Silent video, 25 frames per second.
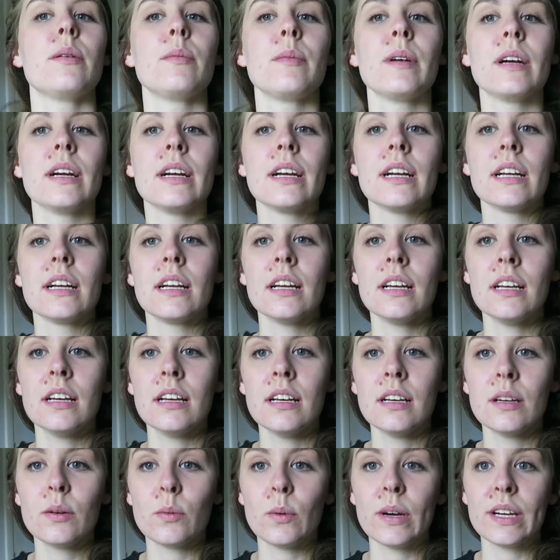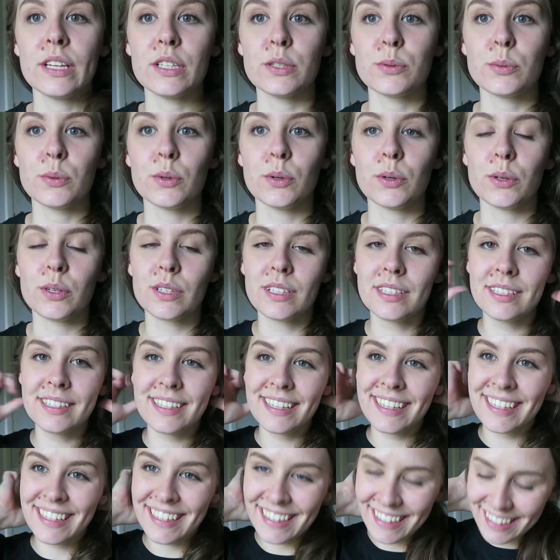I'm wearing Wage War,
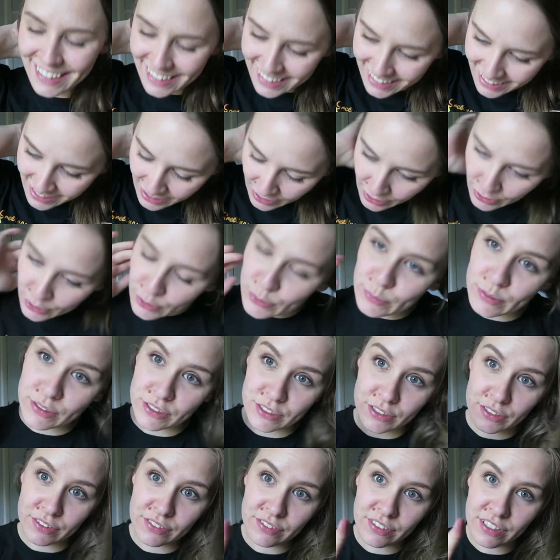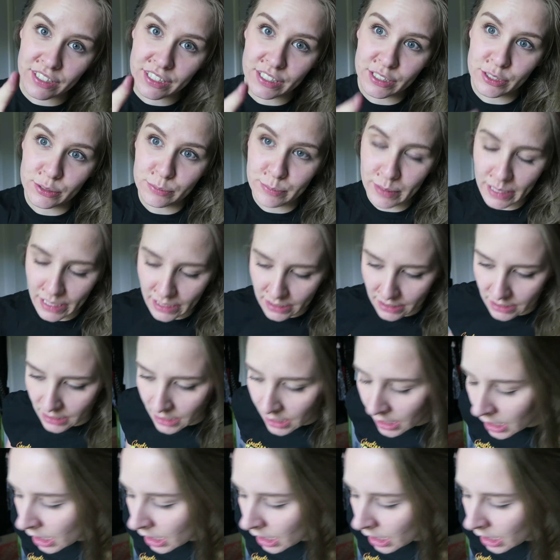which are a very good band.